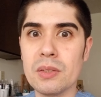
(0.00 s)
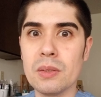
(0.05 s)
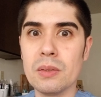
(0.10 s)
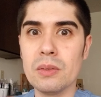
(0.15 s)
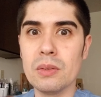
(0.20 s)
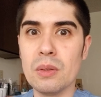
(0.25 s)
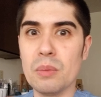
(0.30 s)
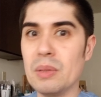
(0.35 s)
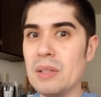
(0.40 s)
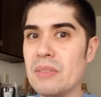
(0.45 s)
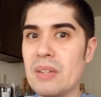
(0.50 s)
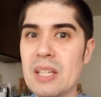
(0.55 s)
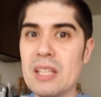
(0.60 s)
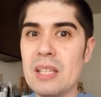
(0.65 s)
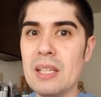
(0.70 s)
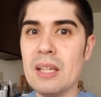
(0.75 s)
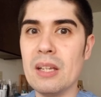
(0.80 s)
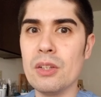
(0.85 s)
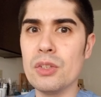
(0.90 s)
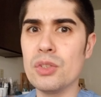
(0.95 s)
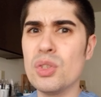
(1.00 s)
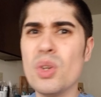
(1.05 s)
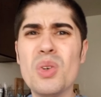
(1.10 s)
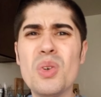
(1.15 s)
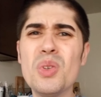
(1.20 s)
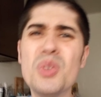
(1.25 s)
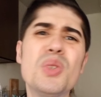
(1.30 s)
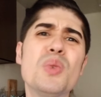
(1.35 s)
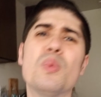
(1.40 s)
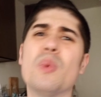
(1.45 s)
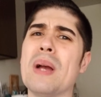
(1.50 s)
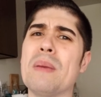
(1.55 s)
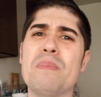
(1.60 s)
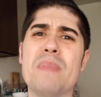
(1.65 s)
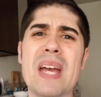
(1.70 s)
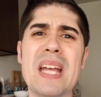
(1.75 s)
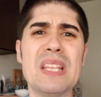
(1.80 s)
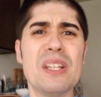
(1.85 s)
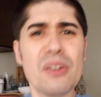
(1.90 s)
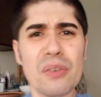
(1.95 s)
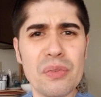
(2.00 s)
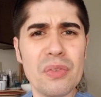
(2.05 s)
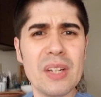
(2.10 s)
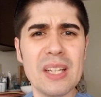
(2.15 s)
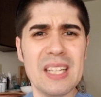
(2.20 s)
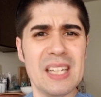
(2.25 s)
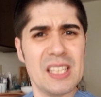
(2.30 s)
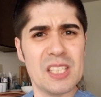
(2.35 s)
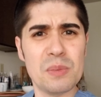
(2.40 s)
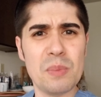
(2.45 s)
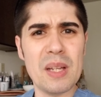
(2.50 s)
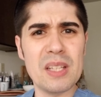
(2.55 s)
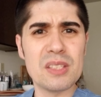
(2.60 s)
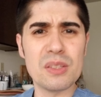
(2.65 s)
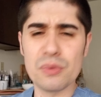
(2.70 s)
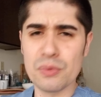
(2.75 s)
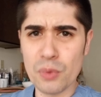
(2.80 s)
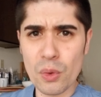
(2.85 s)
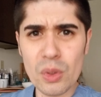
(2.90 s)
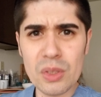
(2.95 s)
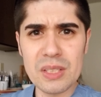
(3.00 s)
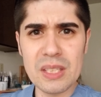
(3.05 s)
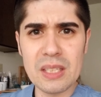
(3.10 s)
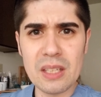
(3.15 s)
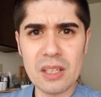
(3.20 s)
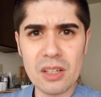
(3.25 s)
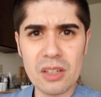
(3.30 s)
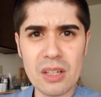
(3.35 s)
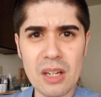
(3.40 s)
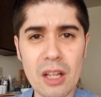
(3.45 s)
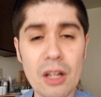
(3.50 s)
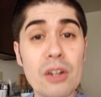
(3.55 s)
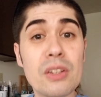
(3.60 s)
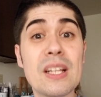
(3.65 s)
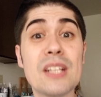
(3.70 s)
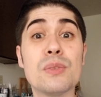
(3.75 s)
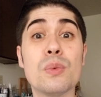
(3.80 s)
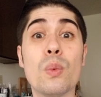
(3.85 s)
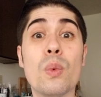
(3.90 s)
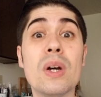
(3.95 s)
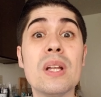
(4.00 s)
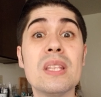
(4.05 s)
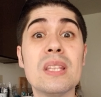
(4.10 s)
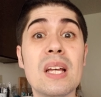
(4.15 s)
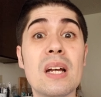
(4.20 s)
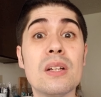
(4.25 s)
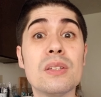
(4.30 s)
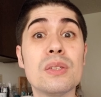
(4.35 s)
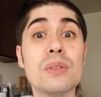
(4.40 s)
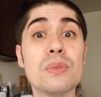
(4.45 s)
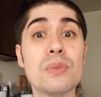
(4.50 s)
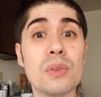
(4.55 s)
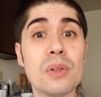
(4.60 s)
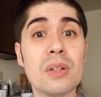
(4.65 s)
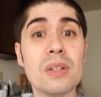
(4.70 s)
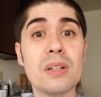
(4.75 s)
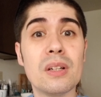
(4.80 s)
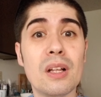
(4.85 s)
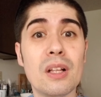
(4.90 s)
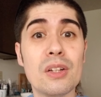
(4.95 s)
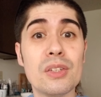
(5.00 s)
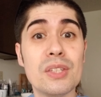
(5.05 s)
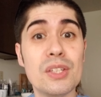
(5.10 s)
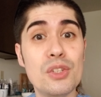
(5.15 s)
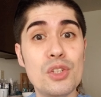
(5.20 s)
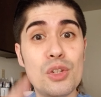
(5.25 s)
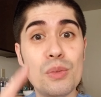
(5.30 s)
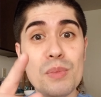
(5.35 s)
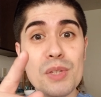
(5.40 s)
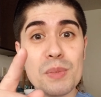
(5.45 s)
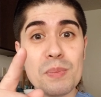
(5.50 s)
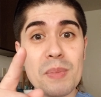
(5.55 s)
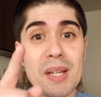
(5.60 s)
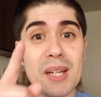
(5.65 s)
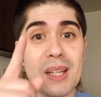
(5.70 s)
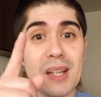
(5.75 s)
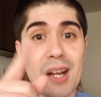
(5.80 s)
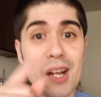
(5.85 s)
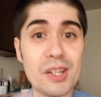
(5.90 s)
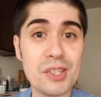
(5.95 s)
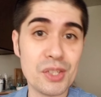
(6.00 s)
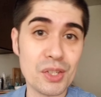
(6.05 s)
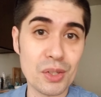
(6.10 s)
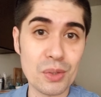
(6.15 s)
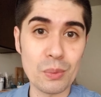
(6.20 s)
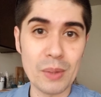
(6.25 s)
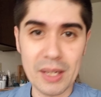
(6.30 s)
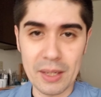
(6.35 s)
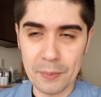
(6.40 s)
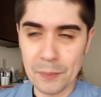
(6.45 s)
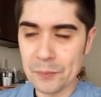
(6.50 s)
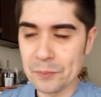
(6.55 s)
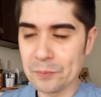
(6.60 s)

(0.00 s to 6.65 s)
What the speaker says: Don't believe anything else. Don't go through WebMed. They're freaking expensive. $1,400. That's $1,400 that you could be spending on your wedding.